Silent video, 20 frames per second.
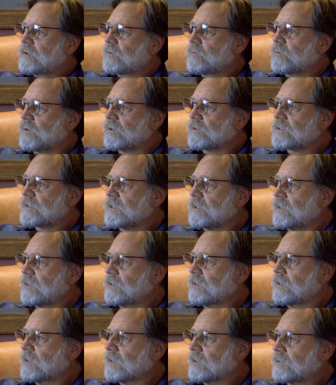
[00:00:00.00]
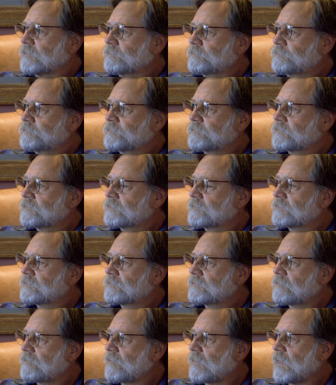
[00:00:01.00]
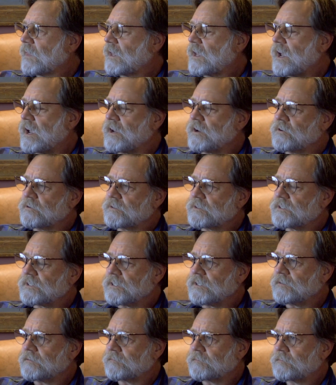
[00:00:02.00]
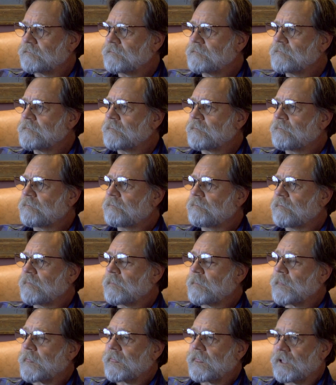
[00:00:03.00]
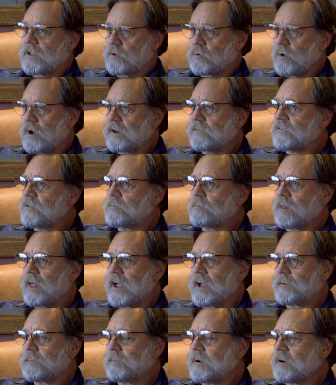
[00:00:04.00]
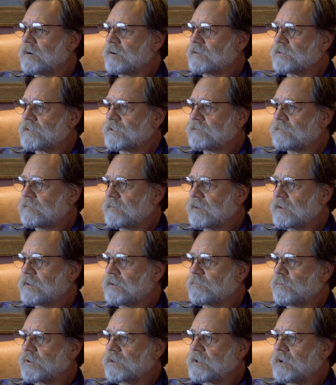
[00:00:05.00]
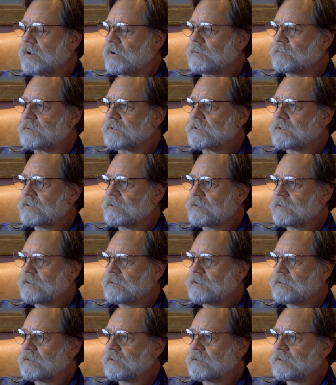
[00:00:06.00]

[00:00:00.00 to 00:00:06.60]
we'll see coyotes and quite a few black bears with cubs,